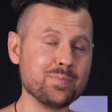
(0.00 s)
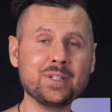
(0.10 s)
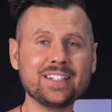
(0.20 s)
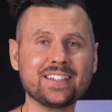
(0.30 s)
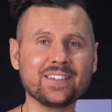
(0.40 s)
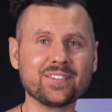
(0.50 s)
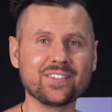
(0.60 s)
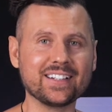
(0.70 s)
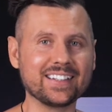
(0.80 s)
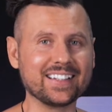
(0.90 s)
is being
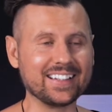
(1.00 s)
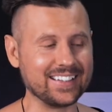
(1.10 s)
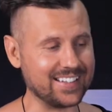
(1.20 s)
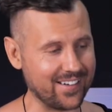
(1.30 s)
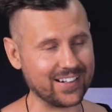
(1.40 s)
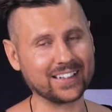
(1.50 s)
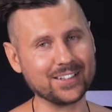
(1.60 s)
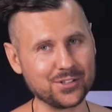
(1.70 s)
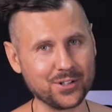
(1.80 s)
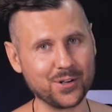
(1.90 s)
delivered
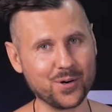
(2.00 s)
directly to your